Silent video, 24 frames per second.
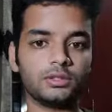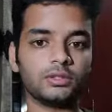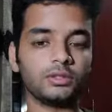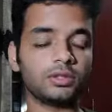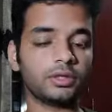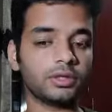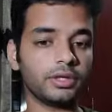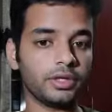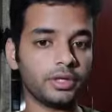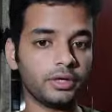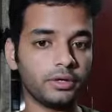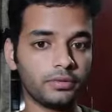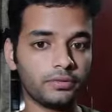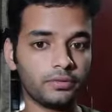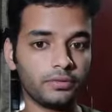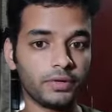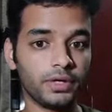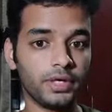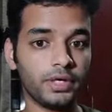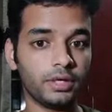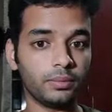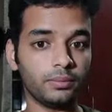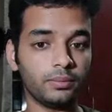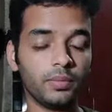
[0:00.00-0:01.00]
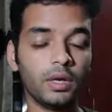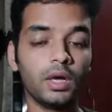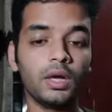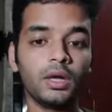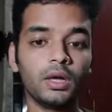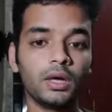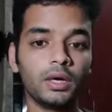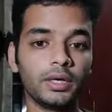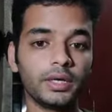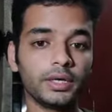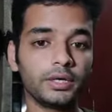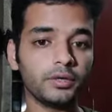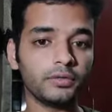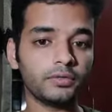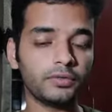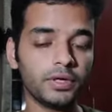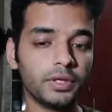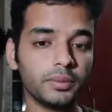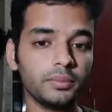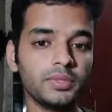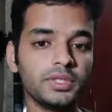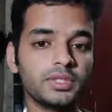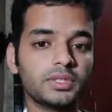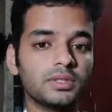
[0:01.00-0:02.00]
So the degree of freedom
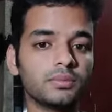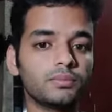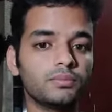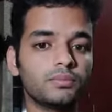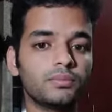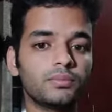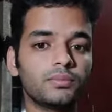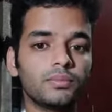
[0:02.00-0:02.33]
means the